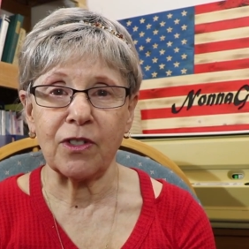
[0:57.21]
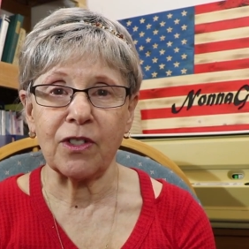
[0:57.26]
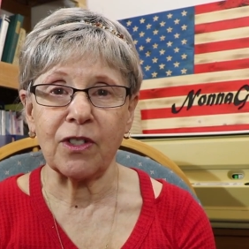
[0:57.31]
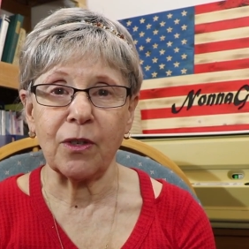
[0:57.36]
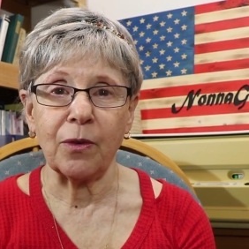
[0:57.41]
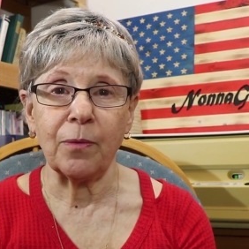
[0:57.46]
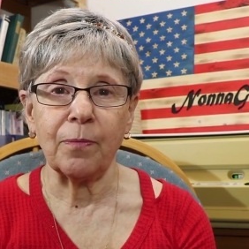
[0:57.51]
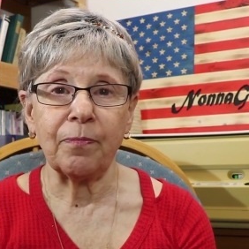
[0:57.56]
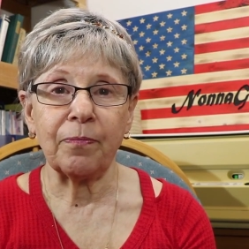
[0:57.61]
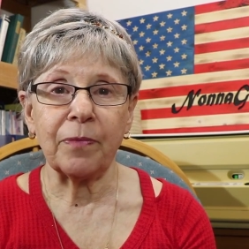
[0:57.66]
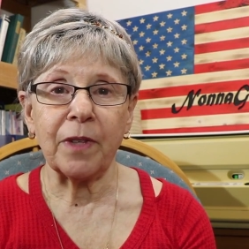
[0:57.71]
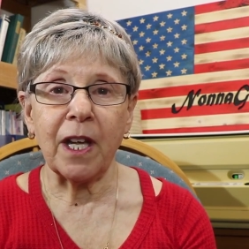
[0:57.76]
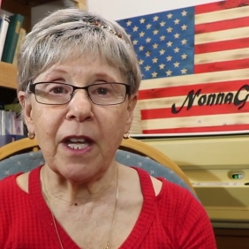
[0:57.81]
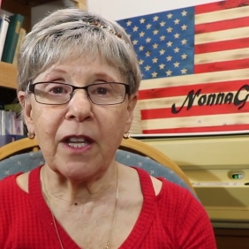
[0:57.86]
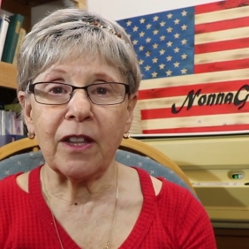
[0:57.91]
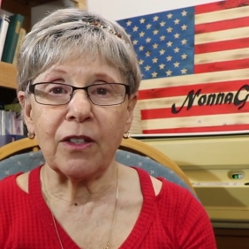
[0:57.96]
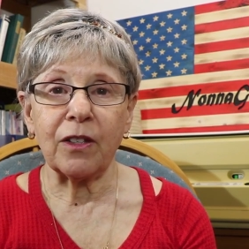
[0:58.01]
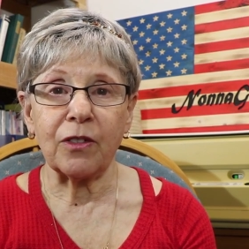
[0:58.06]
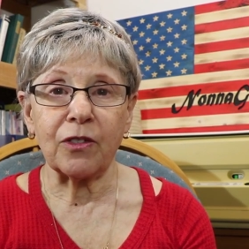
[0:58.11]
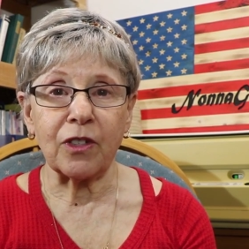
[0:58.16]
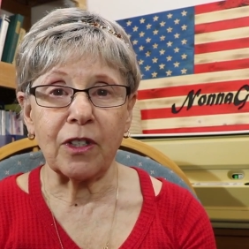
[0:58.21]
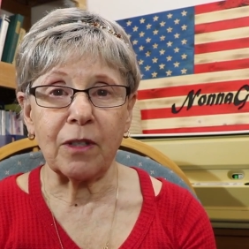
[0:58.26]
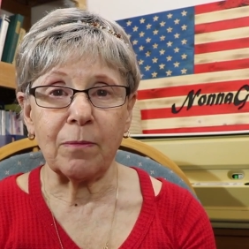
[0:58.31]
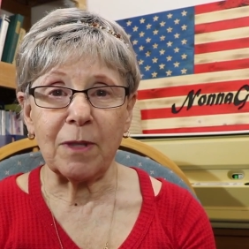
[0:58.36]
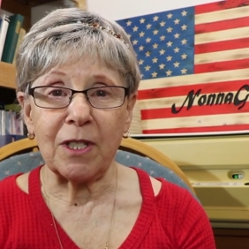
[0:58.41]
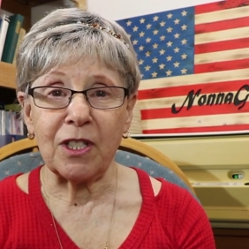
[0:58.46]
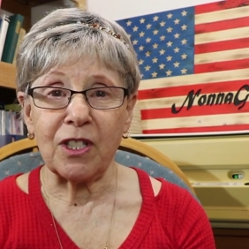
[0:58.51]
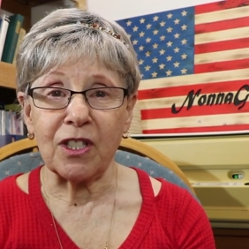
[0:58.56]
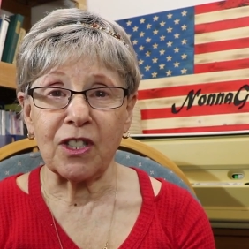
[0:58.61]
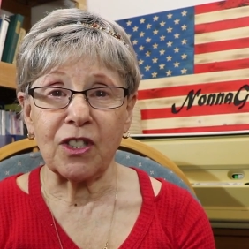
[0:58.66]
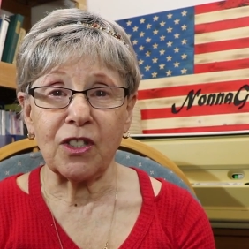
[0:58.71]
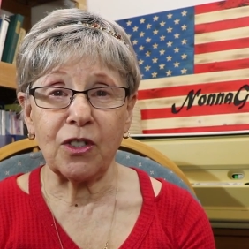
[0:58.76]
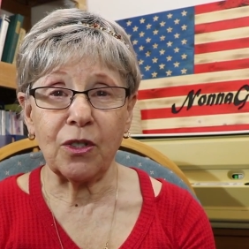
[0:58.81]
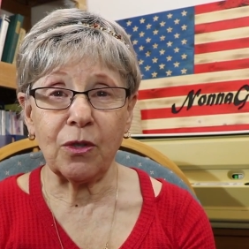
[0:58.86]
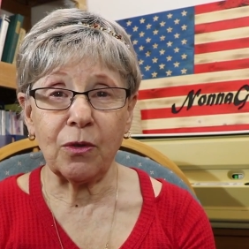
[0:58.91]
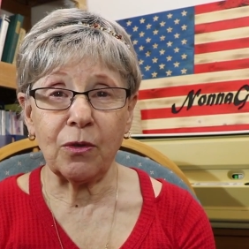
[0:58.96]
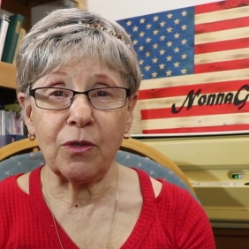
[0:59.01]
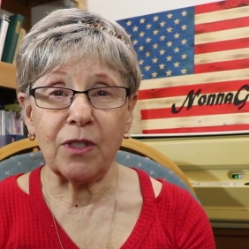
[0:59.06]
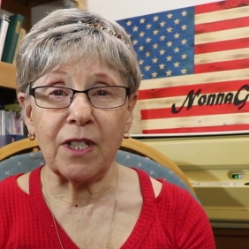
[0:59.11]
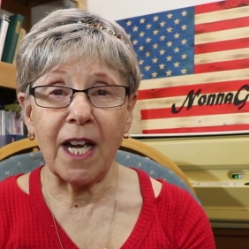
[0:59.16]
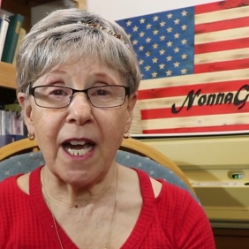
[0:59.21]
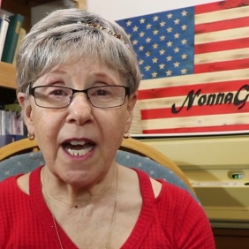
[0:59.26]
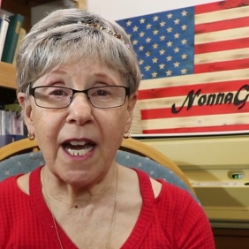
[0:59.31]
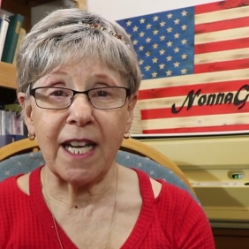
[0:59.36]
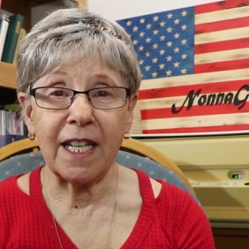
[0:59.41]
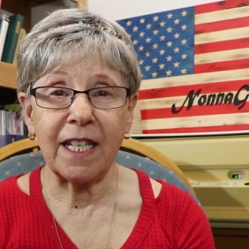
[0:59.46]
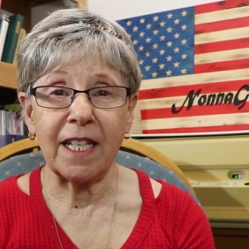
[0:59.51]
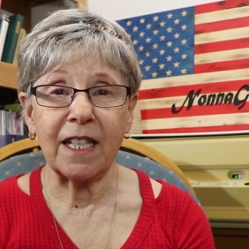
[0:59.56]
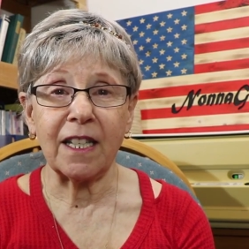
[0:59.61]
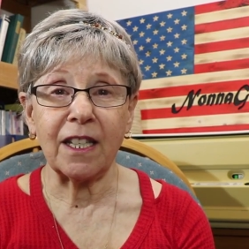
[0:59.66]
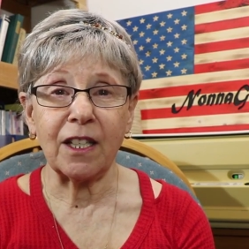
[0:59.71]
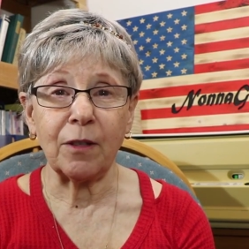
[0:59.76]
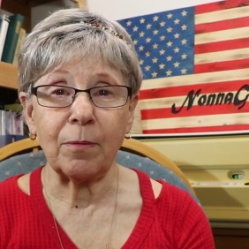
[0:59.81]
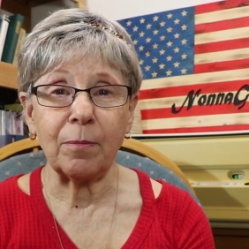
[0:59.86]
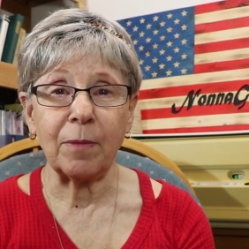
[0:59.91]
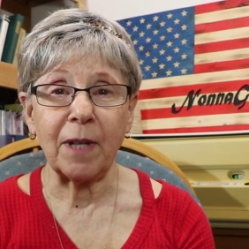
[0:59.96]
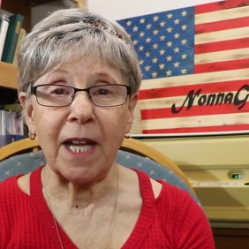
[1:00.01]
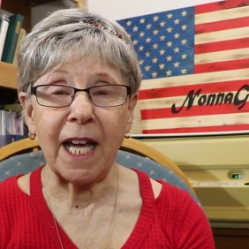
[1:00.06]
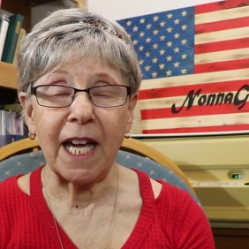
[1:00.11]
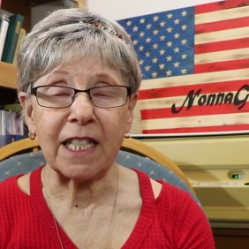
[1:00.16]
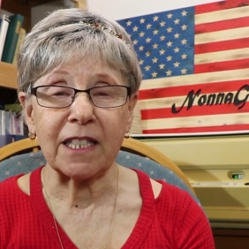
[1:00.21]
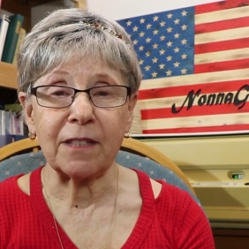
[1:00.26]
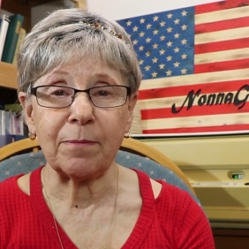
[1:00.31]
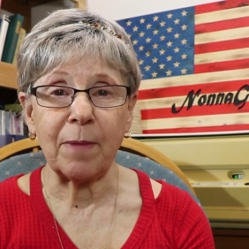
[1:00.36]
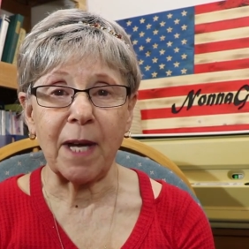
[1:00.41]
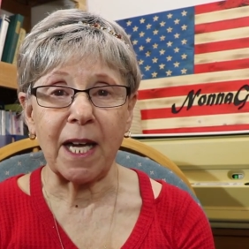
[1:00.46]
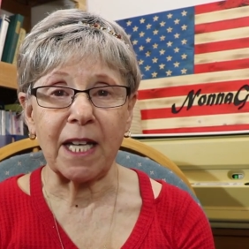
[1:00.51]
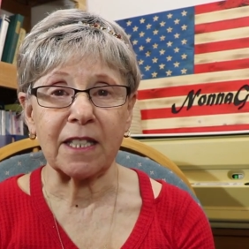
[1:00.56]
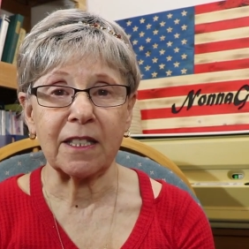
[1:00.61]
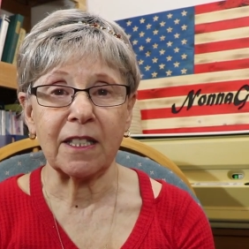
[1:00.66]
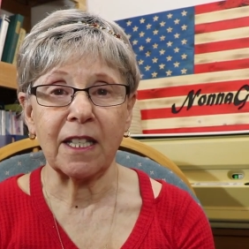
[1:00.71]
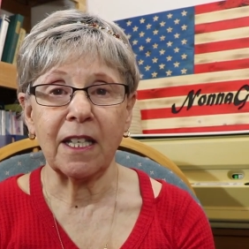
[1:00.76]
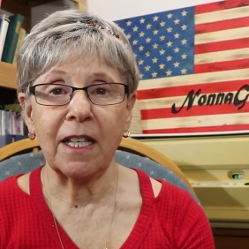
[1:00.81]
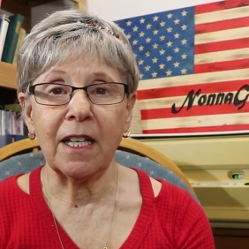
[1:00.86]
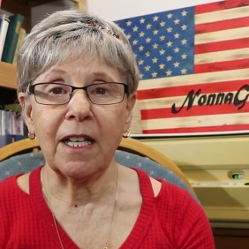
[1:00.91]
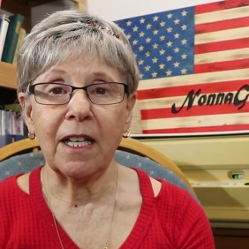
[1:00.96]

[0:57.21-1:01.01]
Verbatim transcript: So there's going to be just two tiny little black specks.